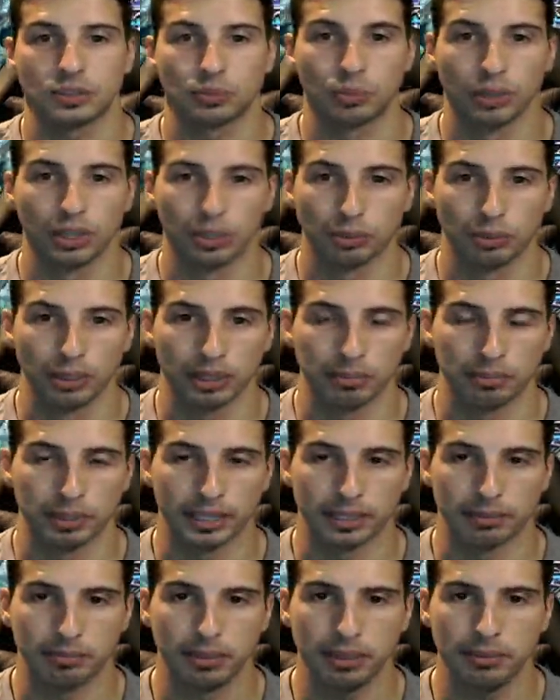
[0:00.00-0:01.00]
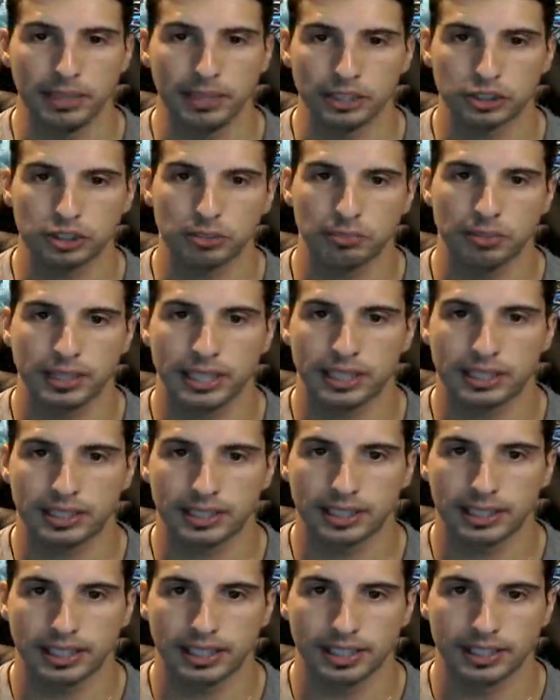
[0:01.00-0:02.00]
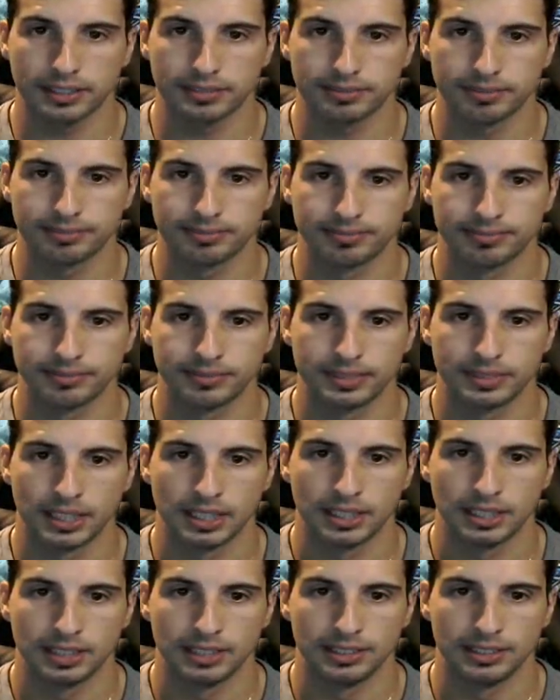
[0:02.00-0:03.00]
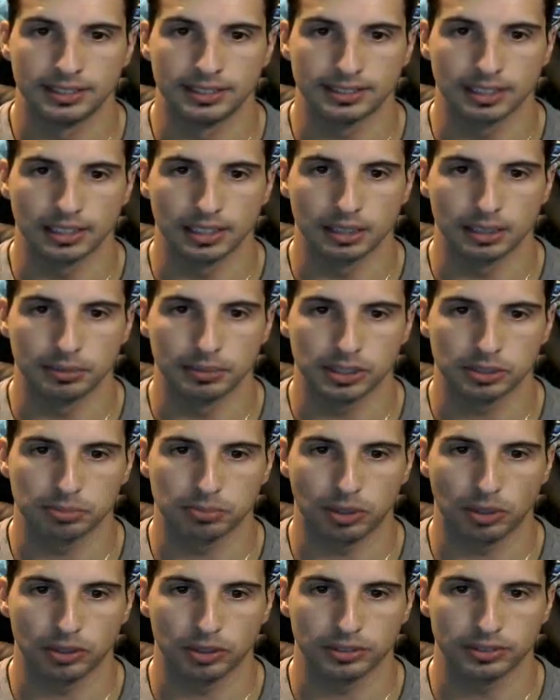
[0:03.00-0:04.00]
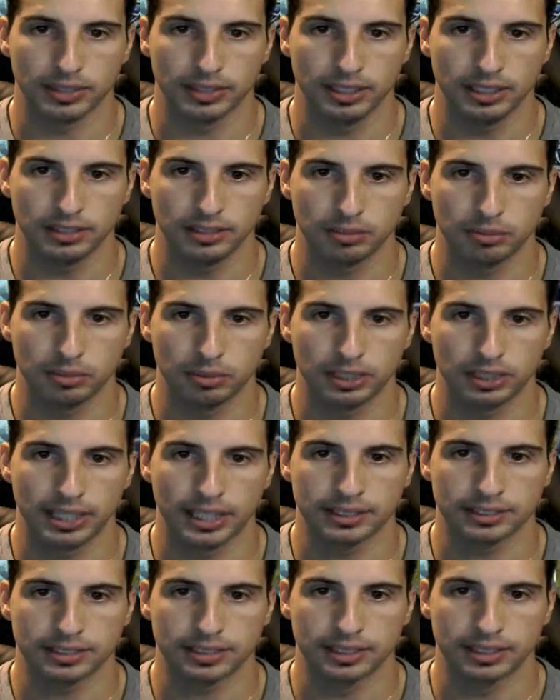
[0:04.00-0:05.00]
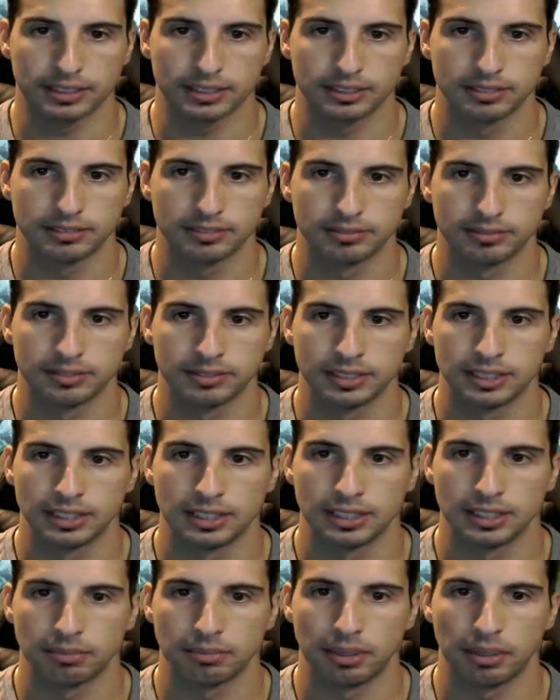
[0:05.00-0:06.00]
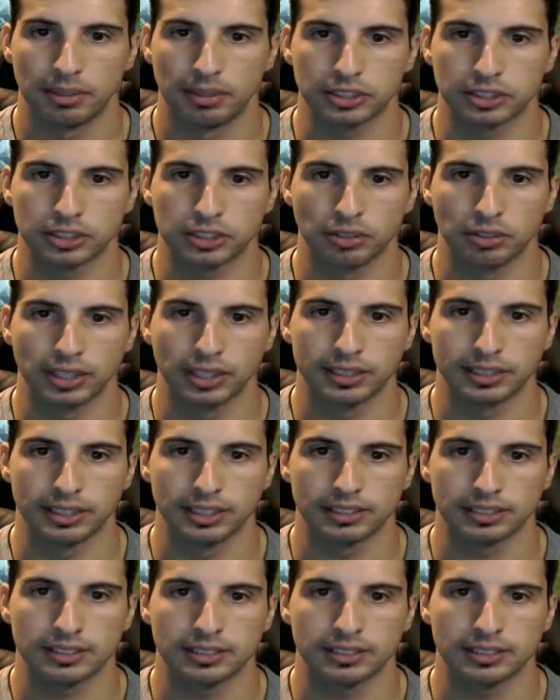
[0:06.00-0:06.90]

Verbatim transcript: really really big. Maybe I should make uh, this a little bit smaller, huh? What do you guys think? Maybe I should go like this.